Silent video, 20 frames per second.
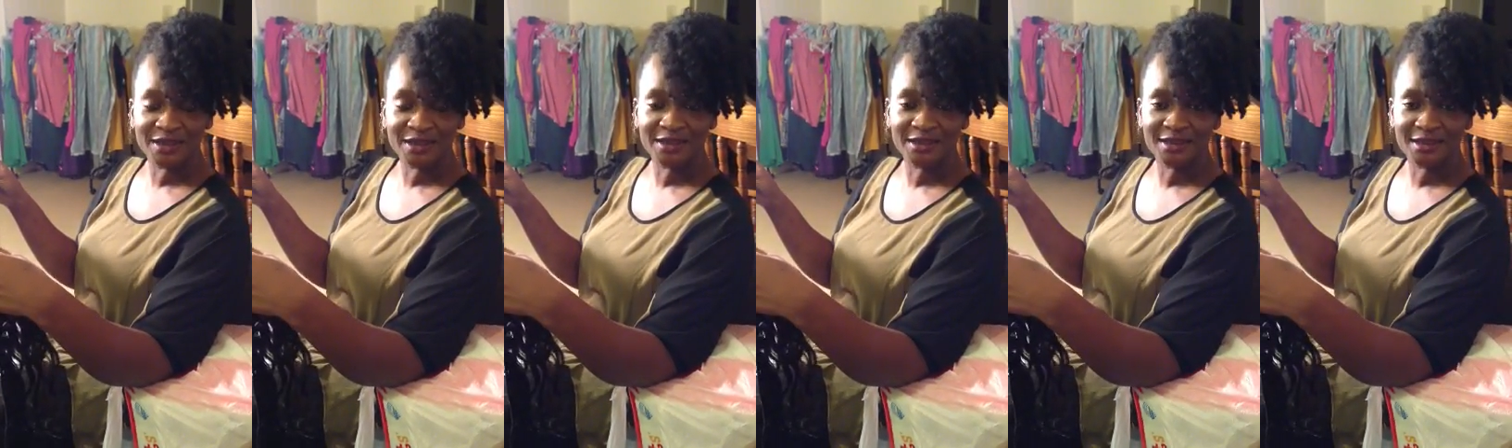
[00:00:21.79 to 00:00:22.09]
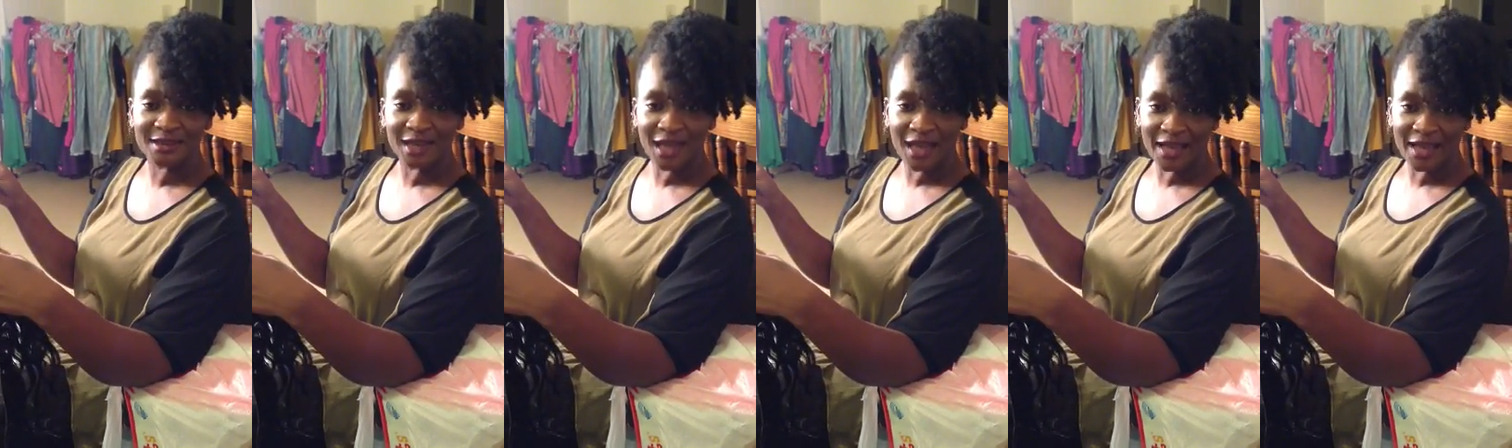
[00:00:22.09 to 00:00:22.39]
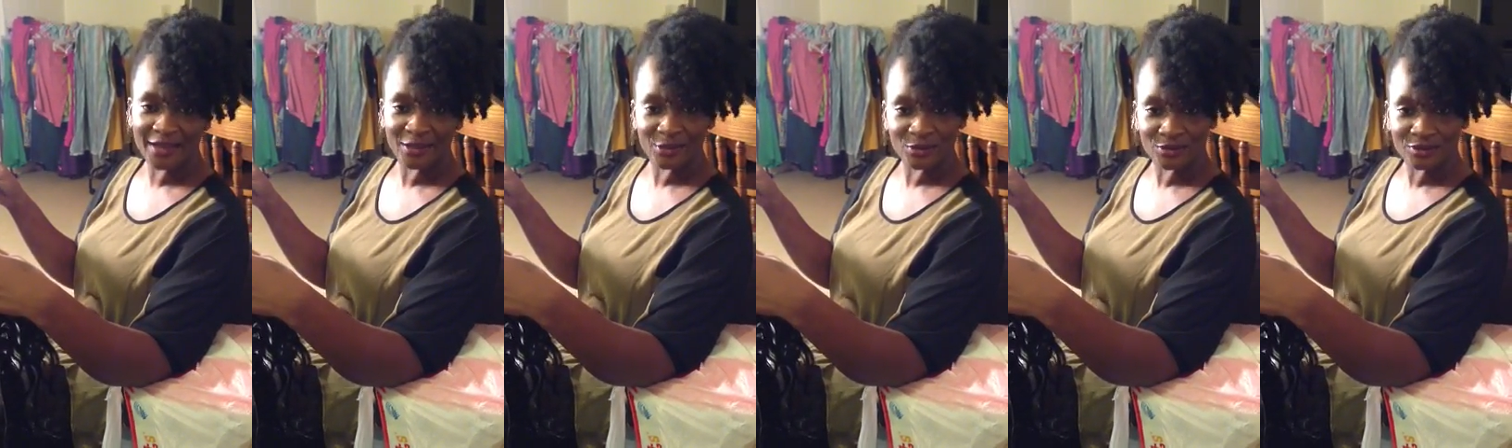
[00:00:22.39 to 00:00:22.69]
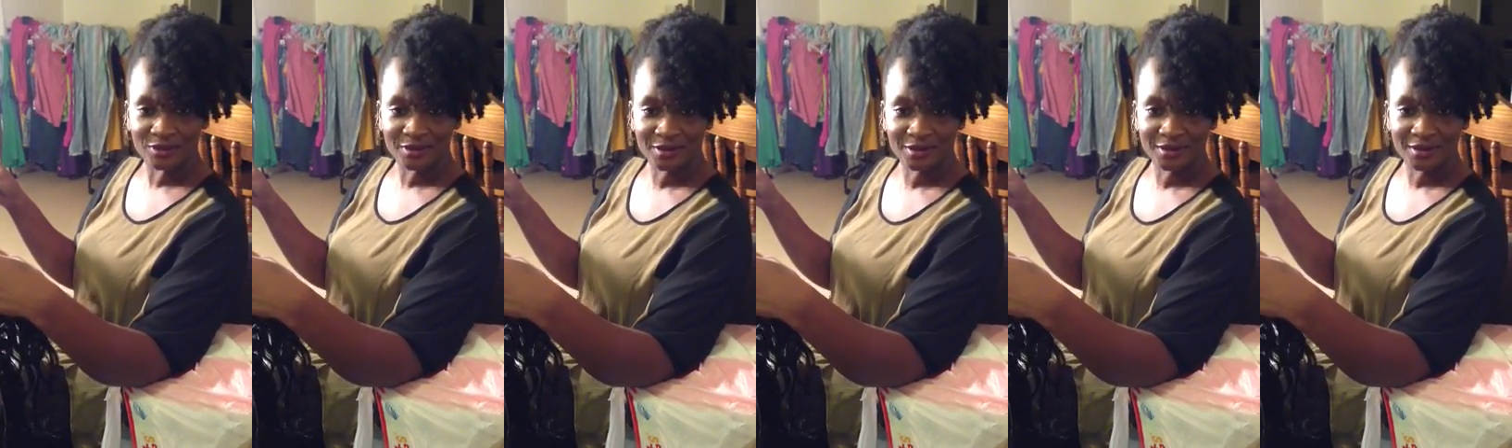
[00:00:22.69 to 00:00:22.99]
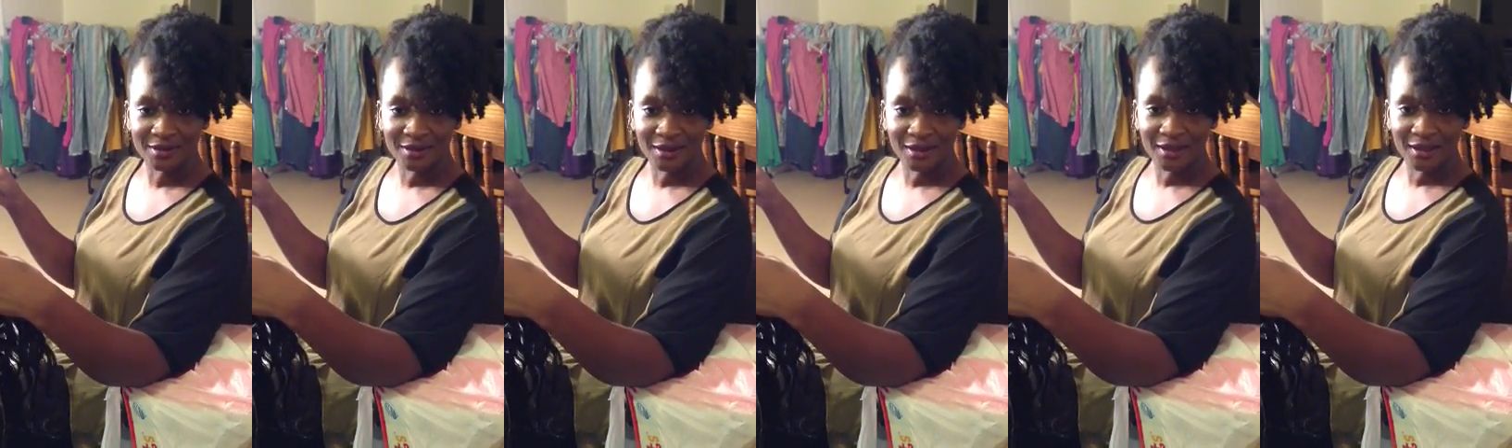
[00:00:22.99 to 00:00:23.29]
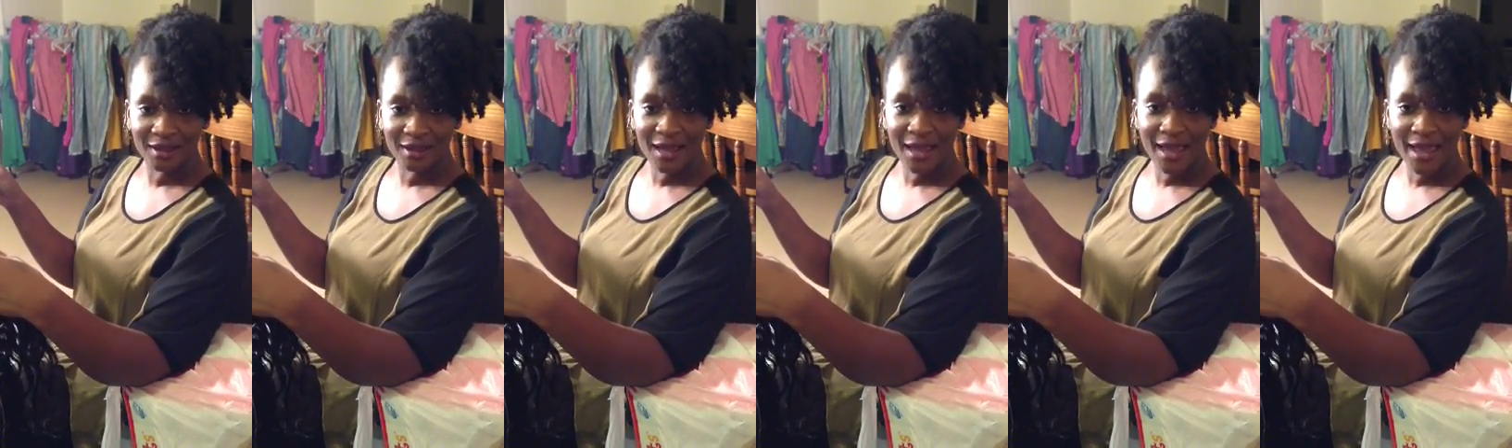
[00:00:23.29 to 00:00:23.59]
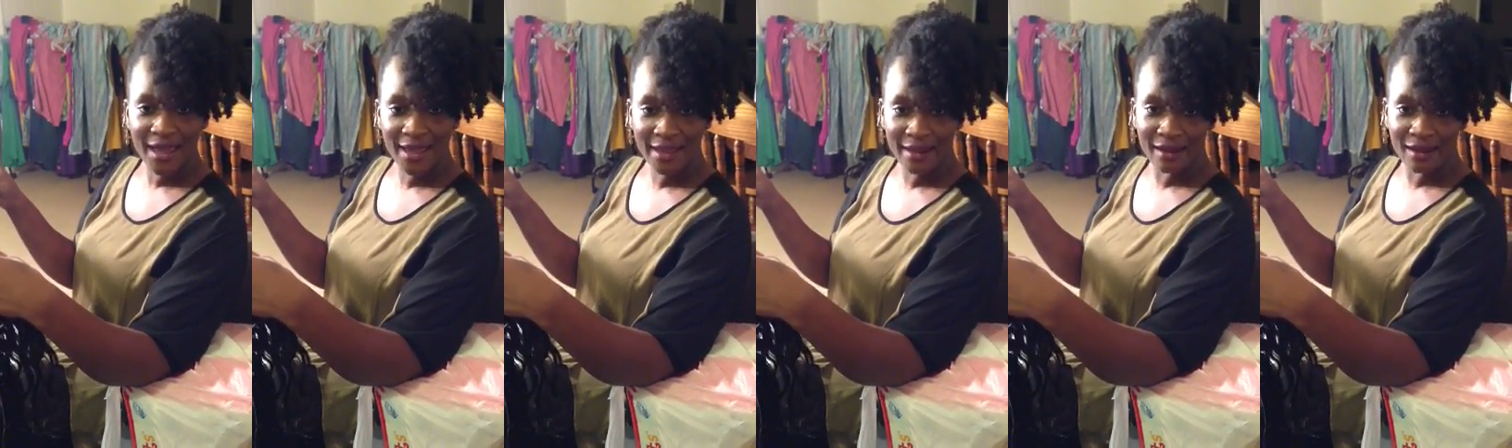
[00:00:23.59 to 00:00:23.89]
Styles
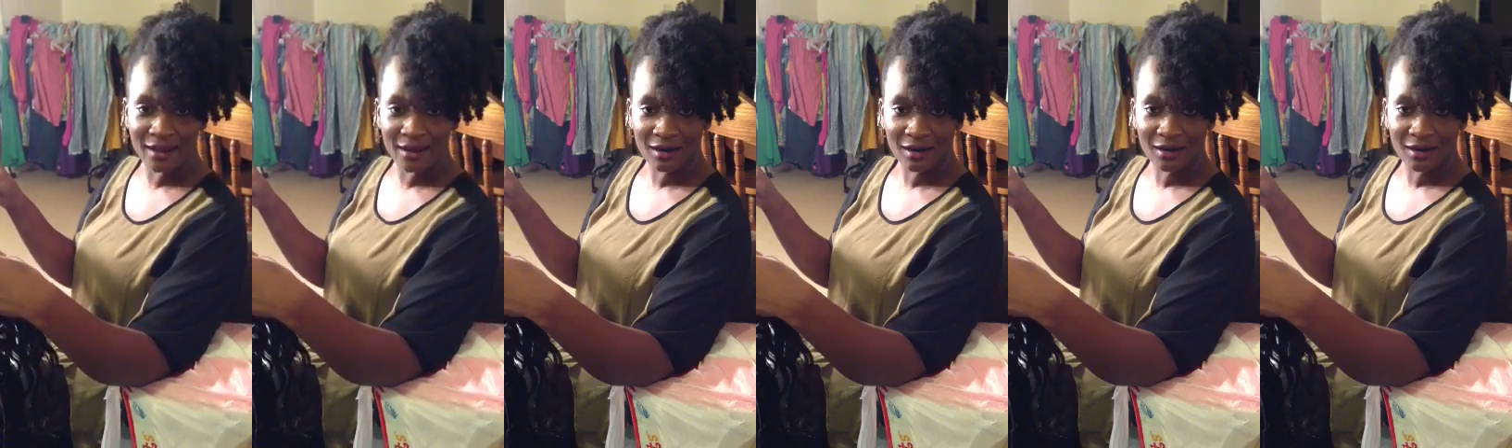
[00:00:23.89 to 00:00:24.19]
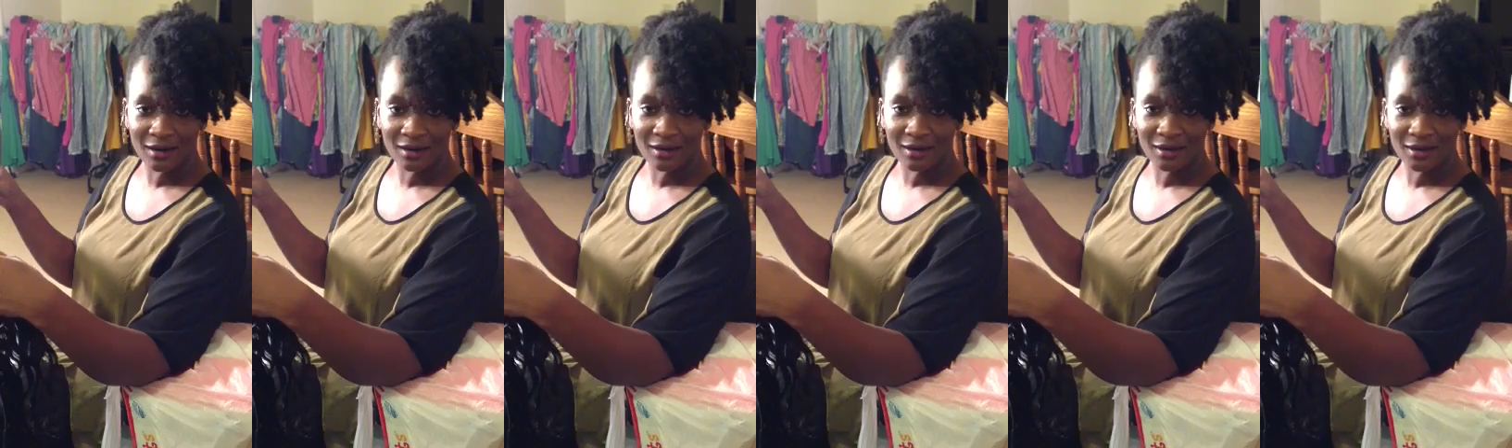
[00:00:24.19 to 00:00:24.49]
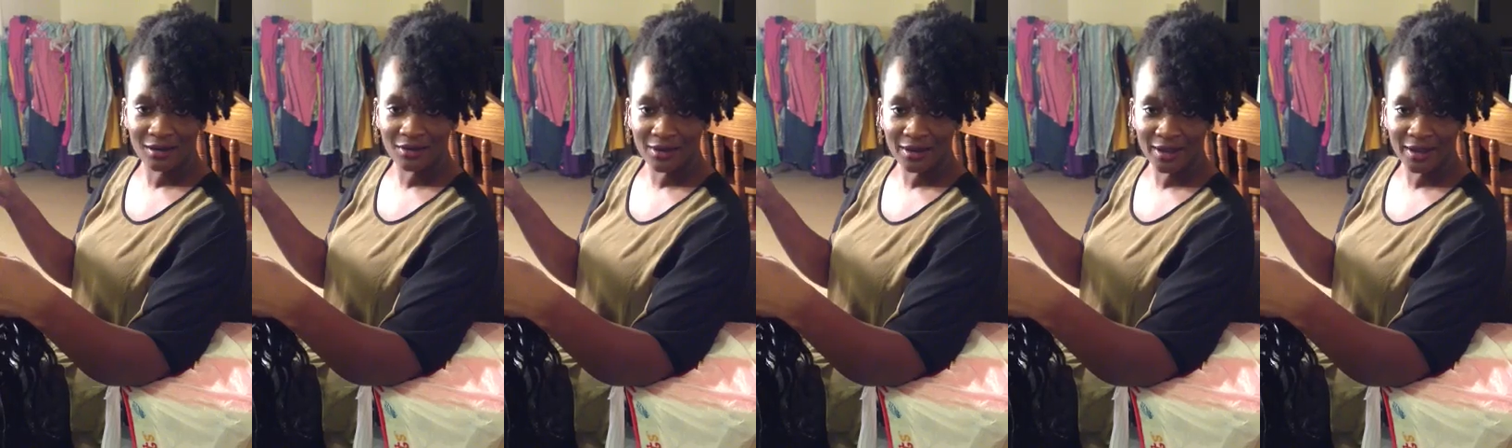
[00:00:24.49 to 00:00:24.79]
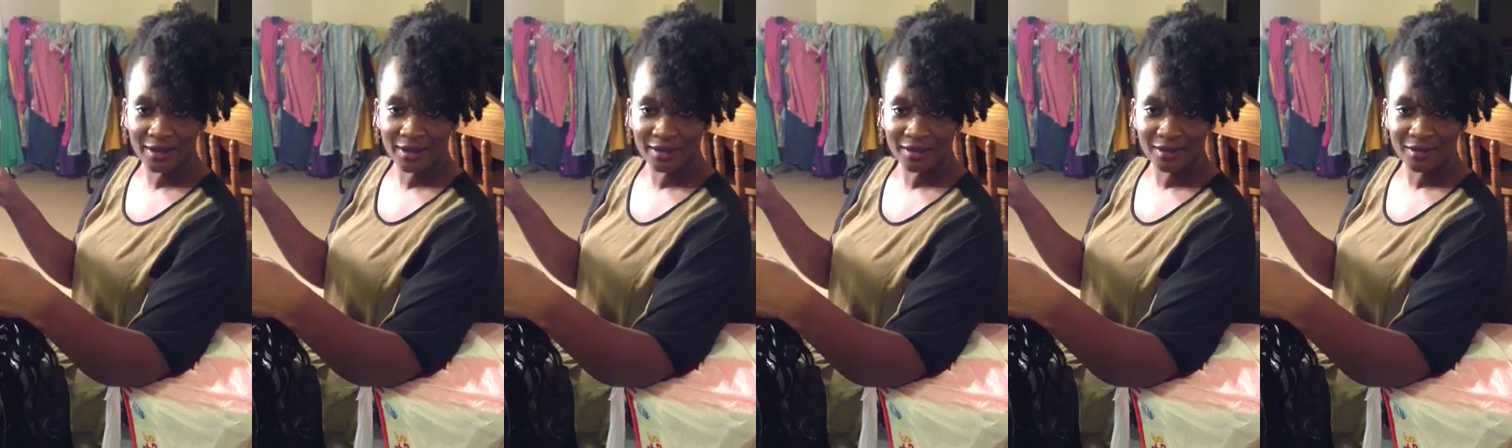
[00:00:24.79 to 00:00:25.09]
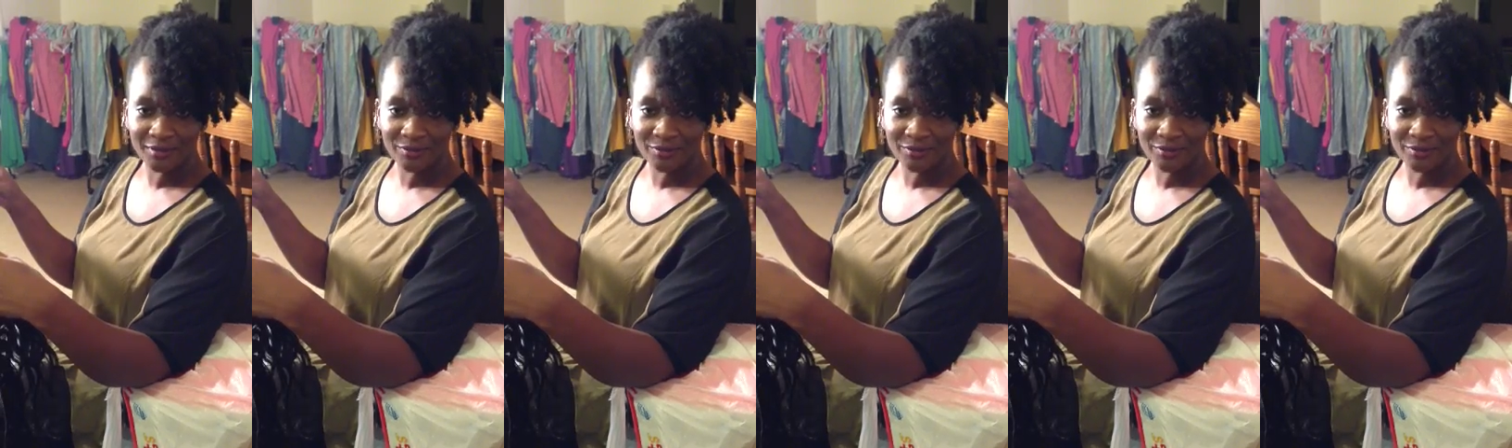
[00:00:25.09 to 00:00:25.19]
hair. Okay.